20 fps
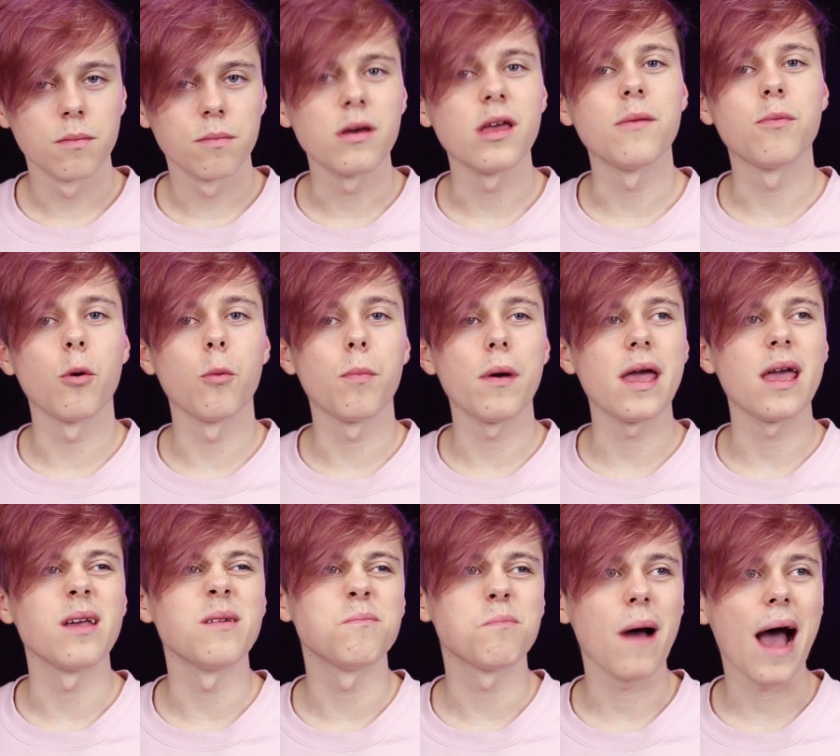people
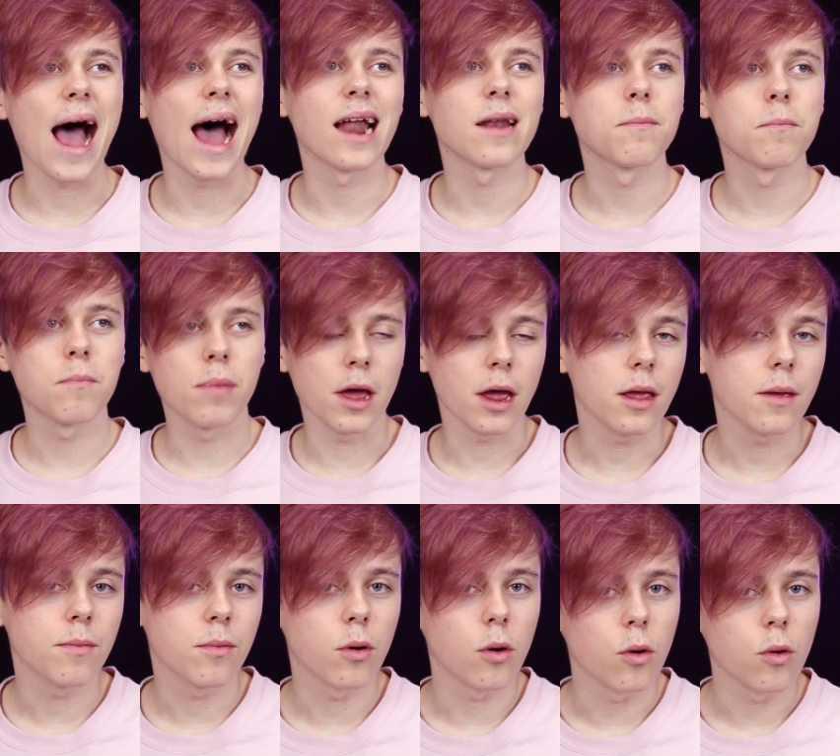being bad
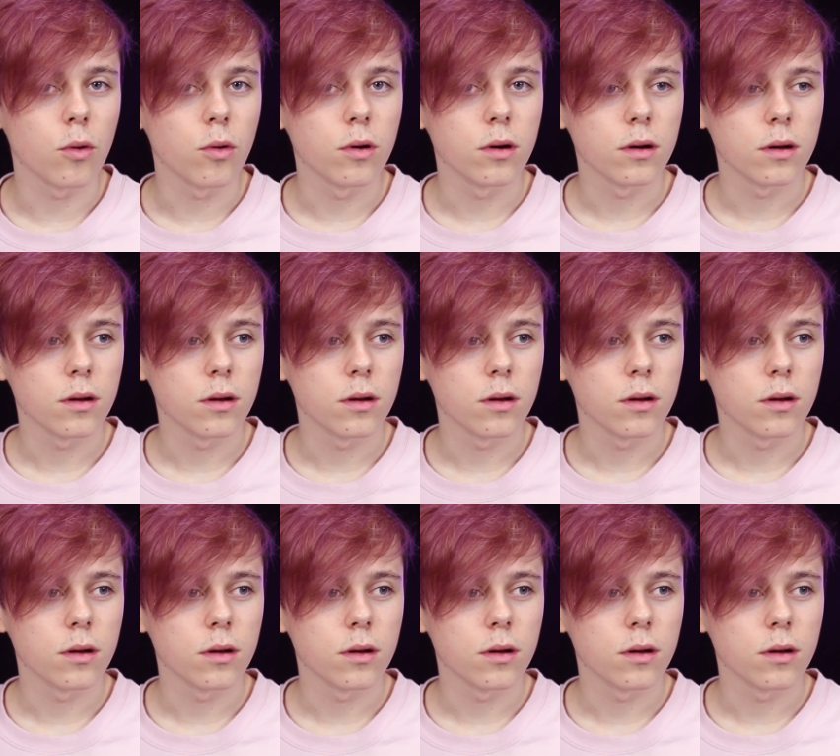people.